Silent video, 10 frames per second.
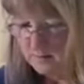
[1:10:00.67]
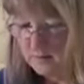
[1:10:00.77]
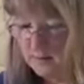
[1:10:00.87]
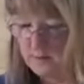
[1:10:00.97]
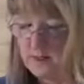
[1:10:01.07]

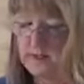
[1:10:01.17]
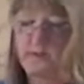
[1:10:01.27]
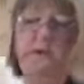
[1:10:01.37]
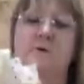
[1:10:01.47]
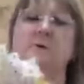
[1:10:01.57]
Okay,
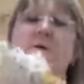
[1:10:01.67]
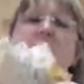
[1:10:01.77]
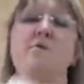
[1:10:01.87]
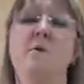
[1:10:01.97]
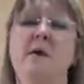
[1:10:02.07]
so here's
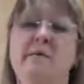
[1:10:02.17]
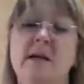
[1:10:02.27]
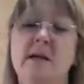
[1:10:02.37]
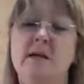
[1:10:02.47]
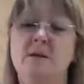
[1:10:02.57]
another one of
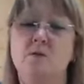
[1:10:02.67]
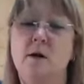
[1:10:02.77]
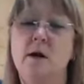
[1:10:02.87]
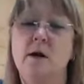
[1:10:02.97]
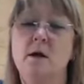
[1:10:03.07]
these
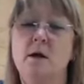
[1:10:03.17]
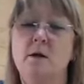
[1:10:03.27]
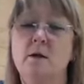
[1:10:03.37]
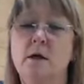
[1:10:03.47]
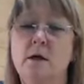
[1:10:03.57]

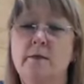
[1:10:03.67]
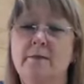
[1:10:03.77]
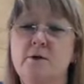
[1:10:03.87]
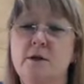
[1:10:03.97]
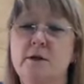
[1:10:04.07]
where
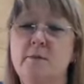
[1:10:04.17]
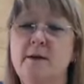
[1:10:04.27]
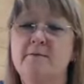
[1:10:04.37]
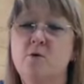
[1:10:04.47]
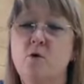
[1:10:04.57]
there's a little
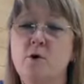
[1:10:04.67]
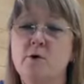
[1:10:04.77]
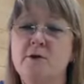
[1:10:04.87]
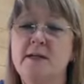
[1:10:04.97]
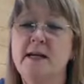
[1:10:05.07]
bit of
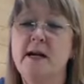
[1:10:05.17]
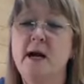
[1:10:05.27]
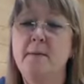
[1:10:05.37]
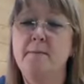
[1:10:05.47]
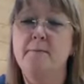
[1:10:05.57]
corner sticking up.